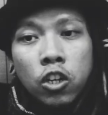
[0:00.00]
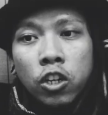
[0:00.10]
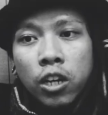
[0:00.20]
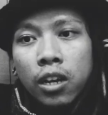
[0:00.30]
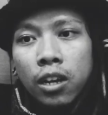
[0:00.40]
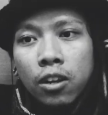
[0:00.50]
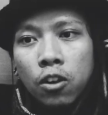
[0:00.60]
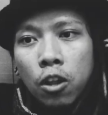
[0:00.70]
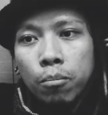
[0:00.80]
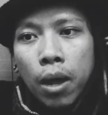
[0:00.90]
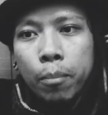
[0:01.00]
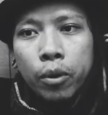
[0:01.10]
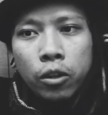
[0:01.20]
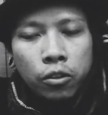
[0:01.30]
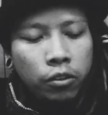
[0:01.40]
Checking on my
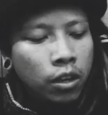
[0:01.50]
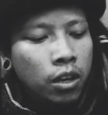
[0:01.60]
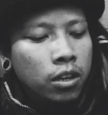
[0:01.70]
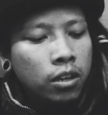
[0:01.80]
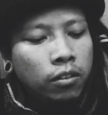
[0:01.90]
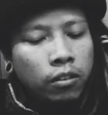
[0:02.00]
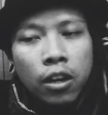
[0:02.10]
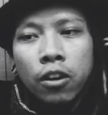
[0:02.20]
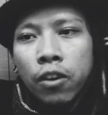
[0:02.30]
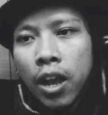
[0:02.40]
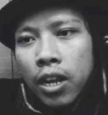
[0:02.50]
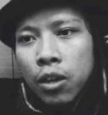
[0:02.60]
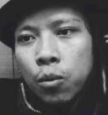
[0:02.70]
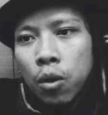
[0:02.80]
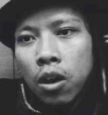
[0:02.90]
pulse, is there
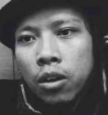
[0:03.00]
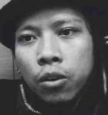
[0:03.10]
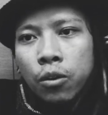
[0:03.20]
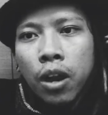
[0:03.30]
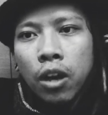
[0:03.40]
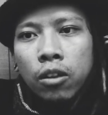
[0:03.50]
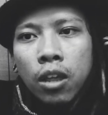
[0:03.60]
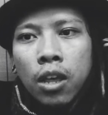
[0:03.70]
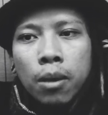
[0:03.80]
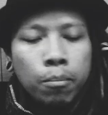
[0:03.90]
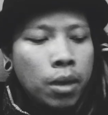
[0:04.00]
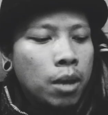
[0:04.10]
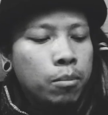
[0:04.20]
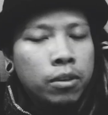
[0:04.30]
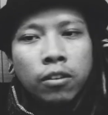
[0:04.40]
anyone around?
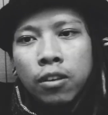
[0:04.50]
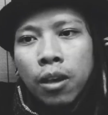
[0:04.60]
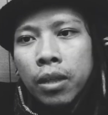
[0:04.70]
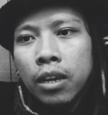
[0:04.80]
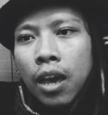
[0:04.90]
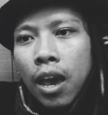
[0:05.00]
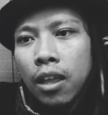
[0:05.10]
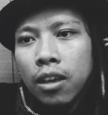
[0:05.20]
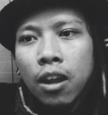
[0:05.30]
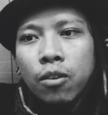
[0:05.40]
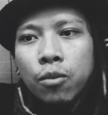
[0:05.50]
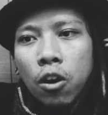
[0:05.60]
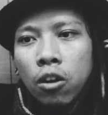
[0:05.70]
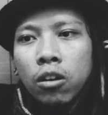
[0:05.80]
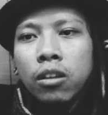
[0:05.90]
Maybe something had gone
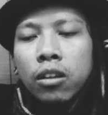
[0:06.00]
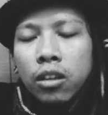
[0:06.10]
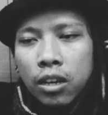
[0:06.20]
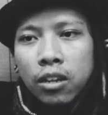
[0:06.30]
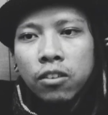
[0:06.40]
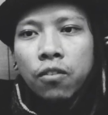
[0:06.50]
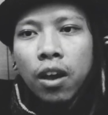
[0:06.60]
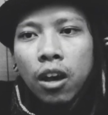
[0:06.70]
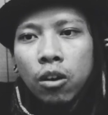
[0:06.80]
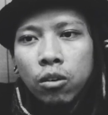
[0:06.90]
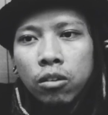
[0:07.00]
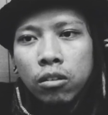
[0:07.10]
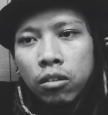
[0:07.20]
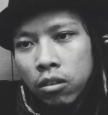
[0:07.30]
wrong, it is found.